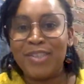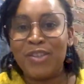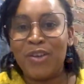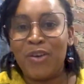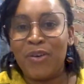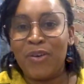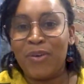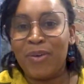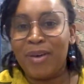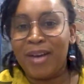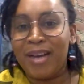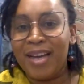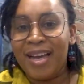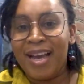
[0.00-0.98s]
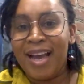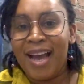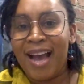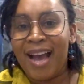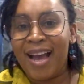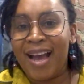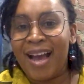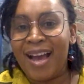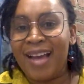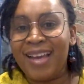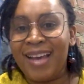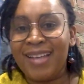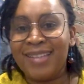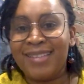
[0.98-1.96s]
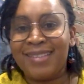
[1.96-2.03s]
So I
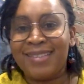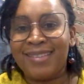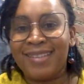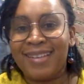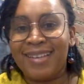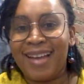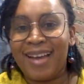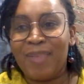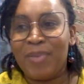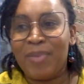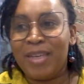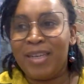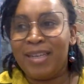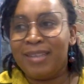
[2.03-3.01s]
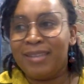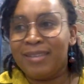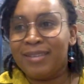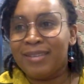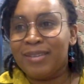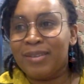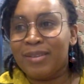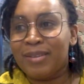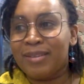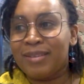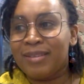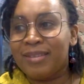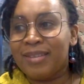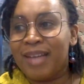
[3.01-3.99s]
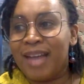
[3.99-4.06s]
guess, I mean,
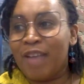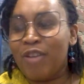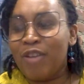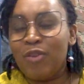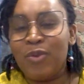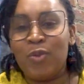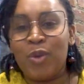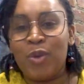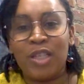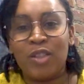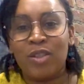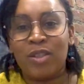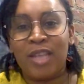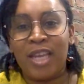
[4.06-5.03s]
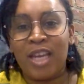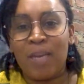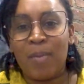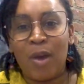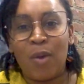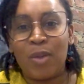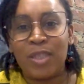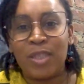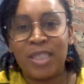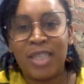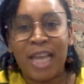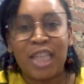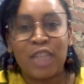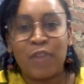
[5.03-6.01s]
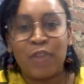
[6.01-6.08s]
I don't even want to think about what's
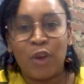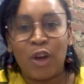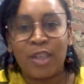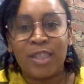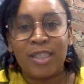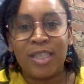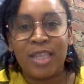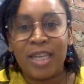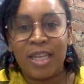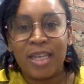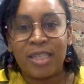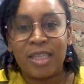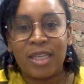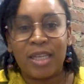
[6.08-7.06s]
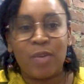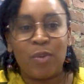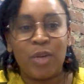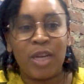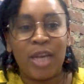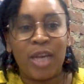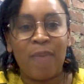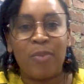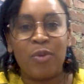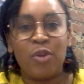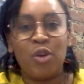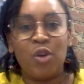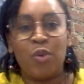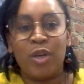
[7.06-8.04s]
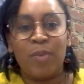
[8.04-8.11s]
next for our city. Is it, would it have,
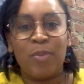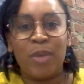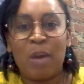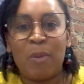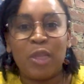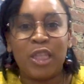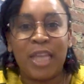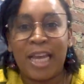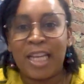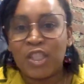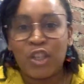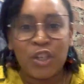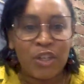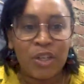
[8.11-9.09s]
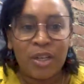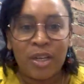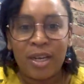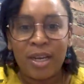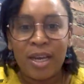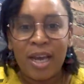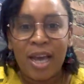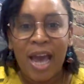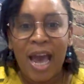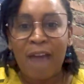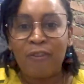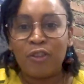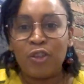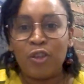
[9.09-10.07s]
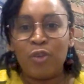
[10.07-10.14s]
you know, would it become a desert
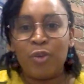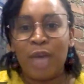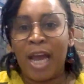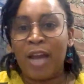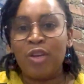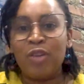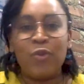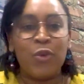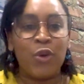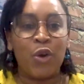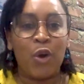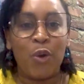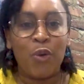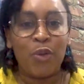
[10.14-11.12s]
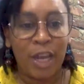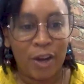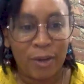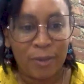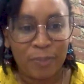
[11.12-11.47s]
after? I don't even want to go there.